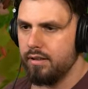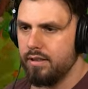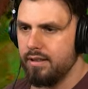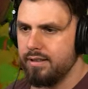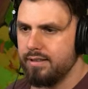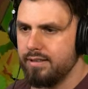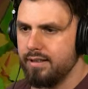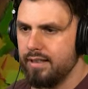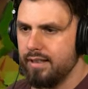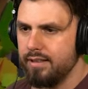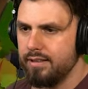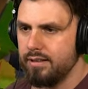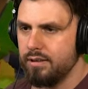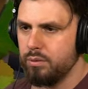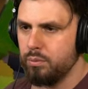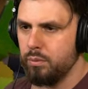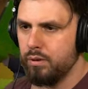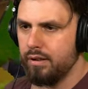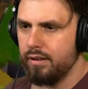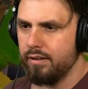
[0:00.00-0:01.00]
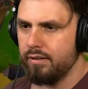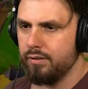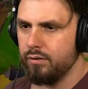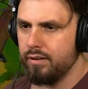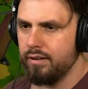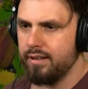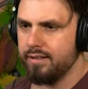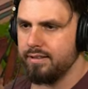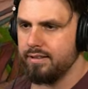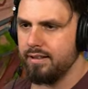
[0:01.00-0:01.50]
He says while
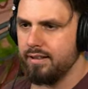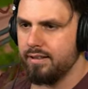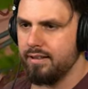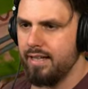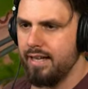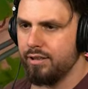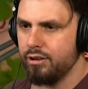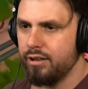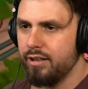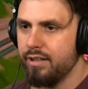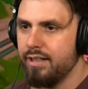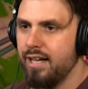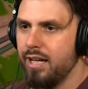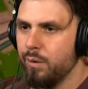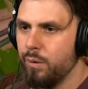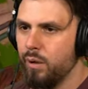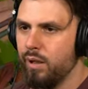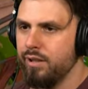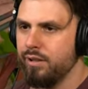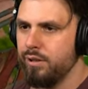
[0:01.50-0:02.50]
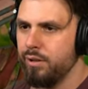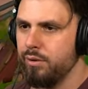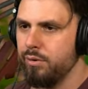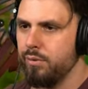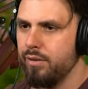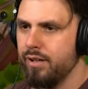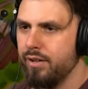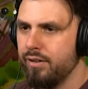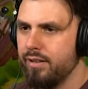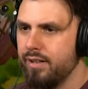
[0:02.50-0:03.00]
realizing that he actually cannot walk into the
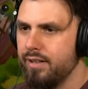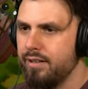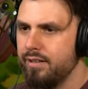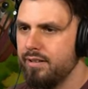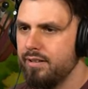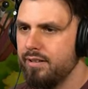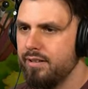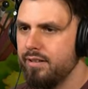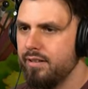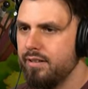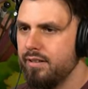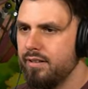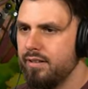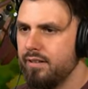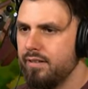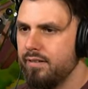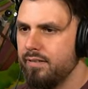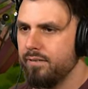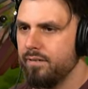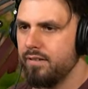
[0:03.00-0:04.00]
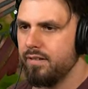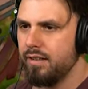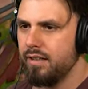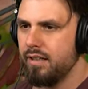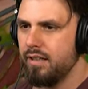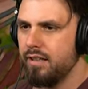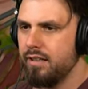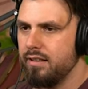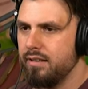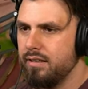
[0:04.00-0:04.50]
new area.
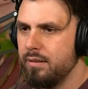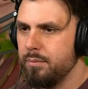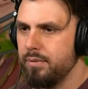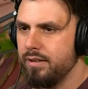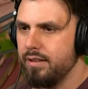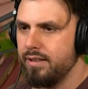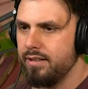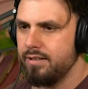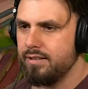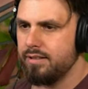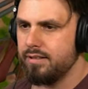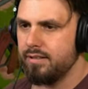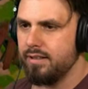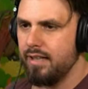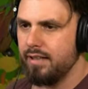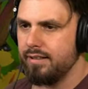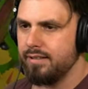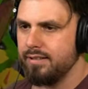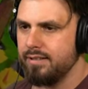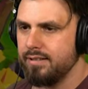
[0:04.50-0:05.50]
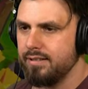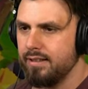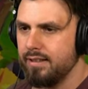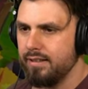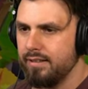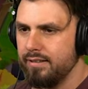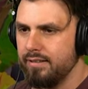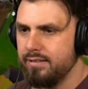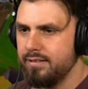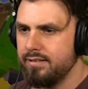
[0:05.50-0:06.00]
Give me these. Yeah, this is
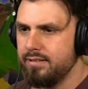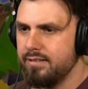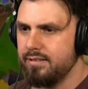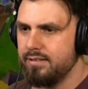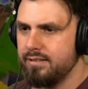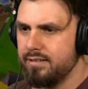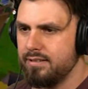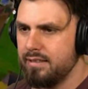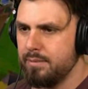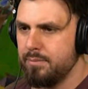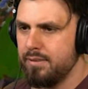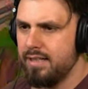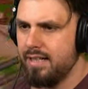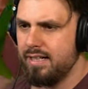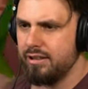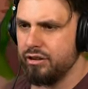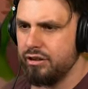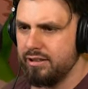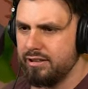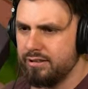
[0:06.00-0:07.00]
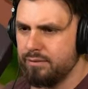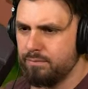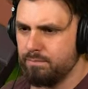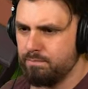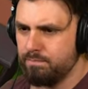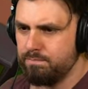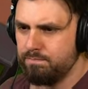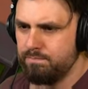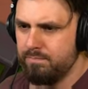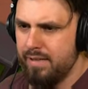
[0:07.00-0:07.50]
like, uh, come on, just
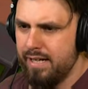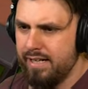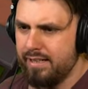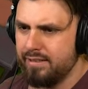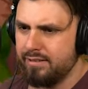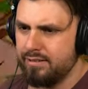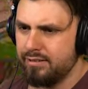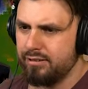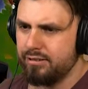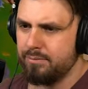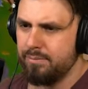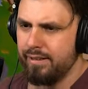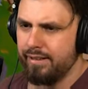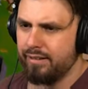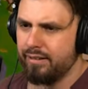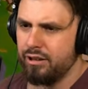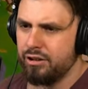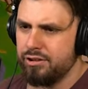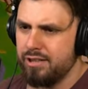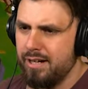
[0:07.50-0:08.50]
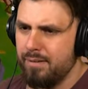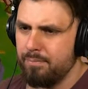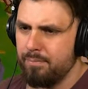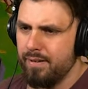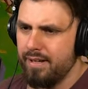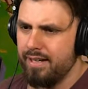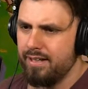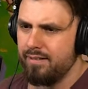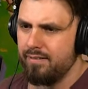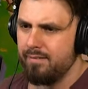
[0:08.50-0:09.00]
make make the jump,
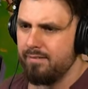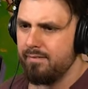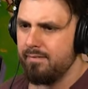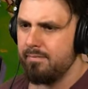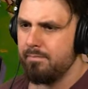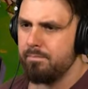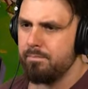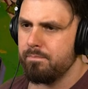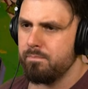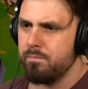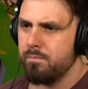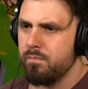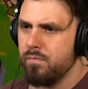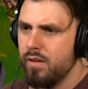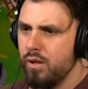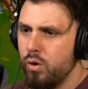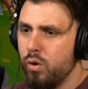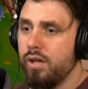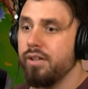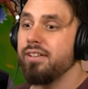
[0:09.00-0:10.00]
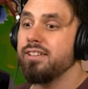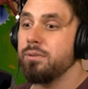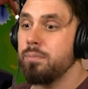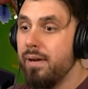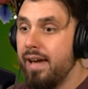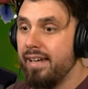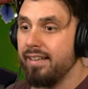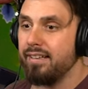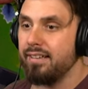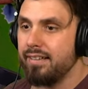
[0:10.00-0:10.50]
man. You can
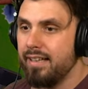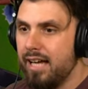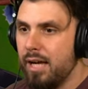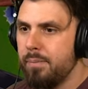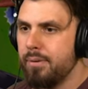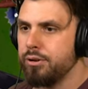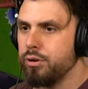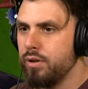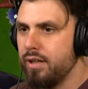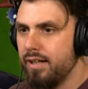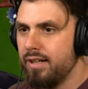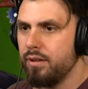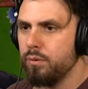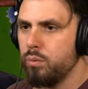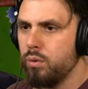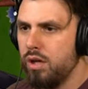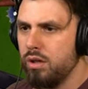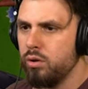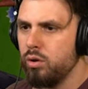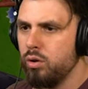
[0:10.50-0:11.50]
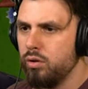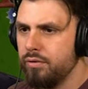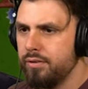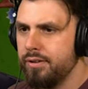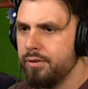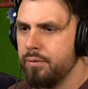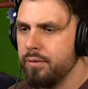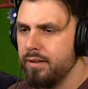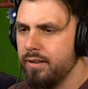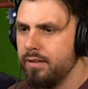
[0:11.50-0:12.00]
dismantle that, but you cannot walk over
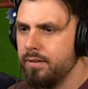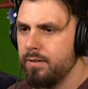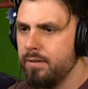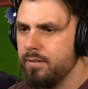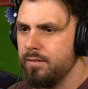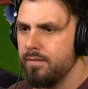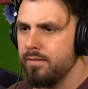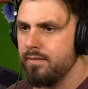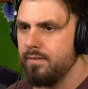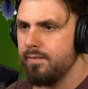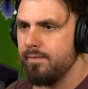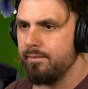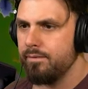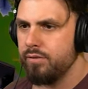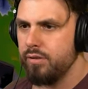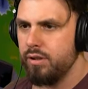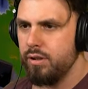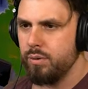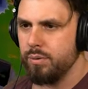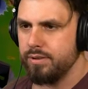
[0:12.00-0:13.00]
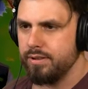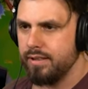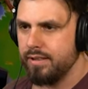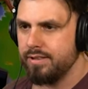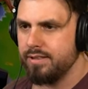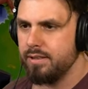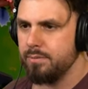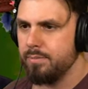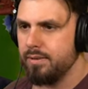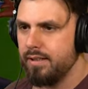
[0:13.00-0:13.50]
it, really, dude? You
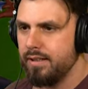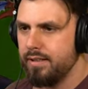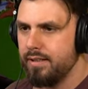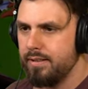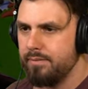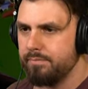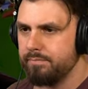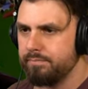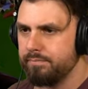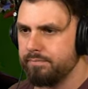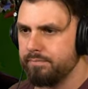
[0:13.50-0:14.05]
saucy baka.